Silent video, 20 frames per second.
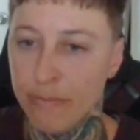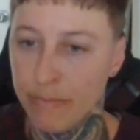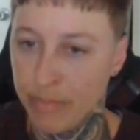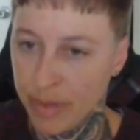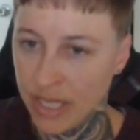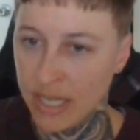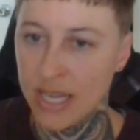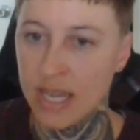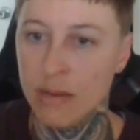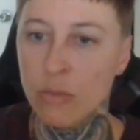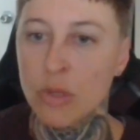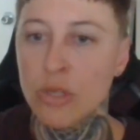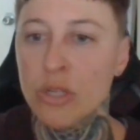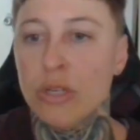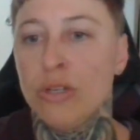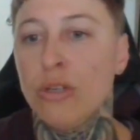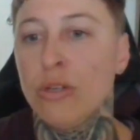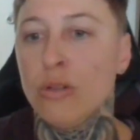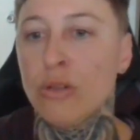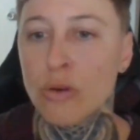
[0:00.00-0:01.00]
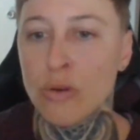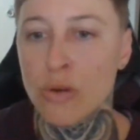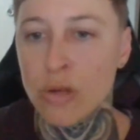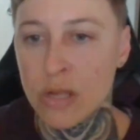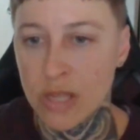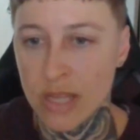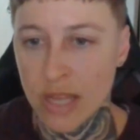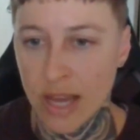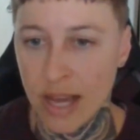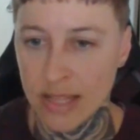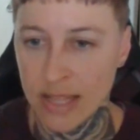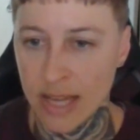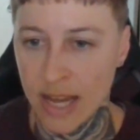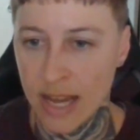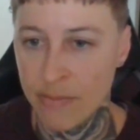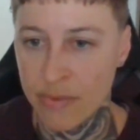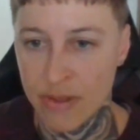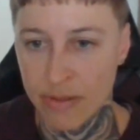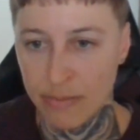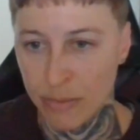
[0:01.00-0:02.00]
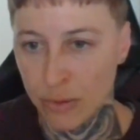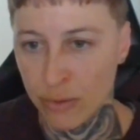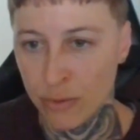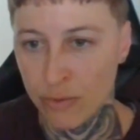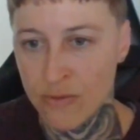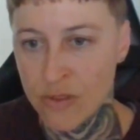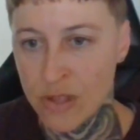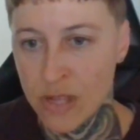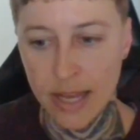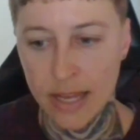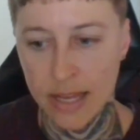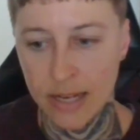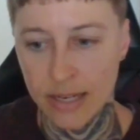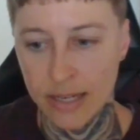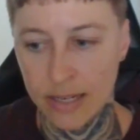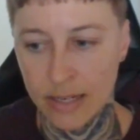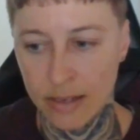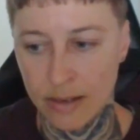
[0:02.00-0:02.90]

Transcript: being able to do those types of moves and